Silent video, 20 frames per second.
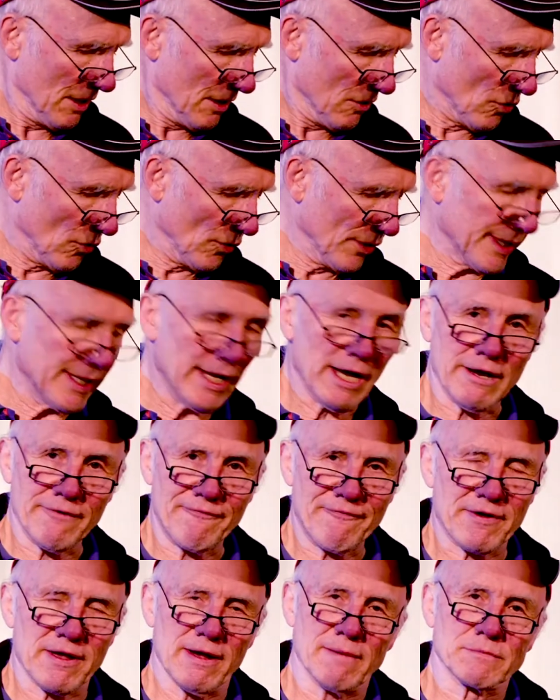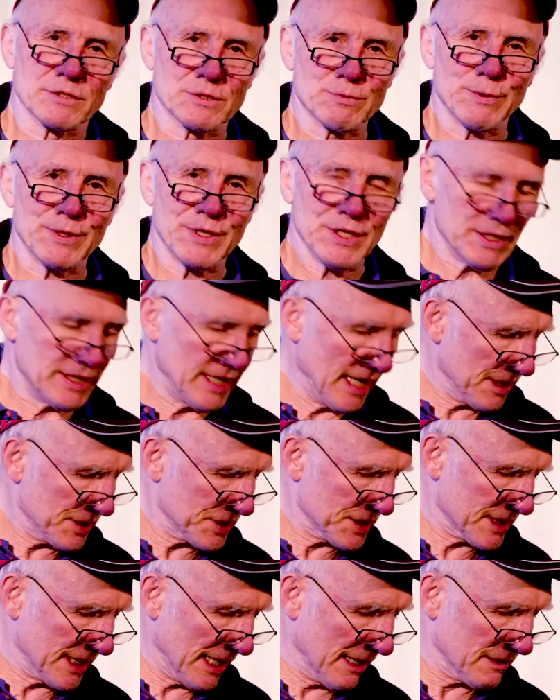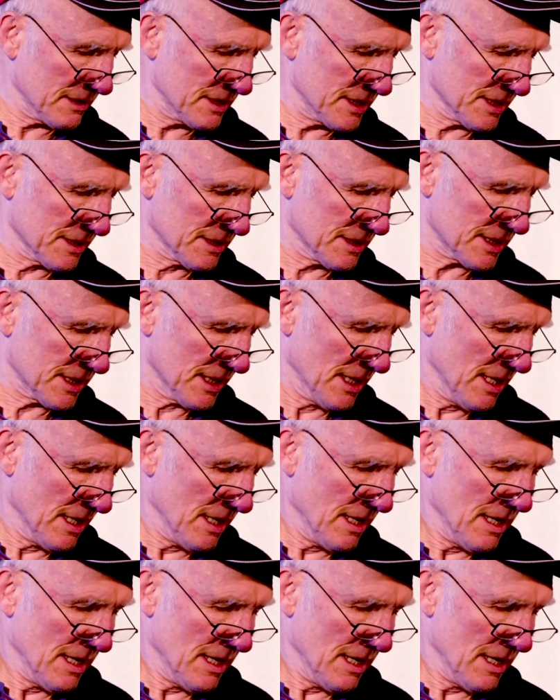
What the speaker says: All life comes with a death sentence,